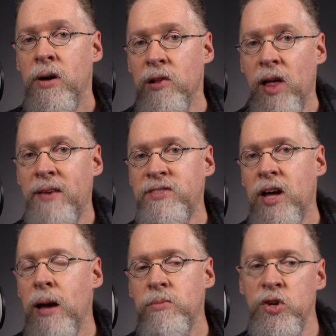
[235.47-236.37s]
A lot of
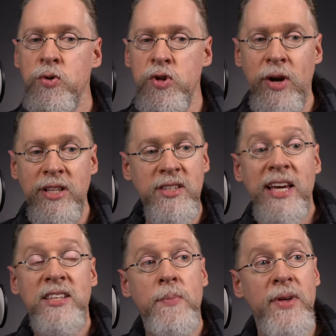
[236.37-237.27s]
times you, you can
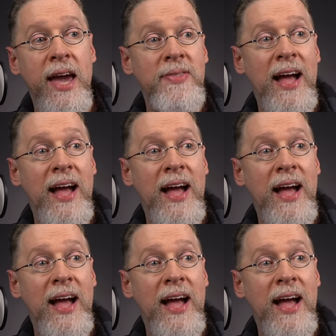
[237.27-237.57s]
see something, hey,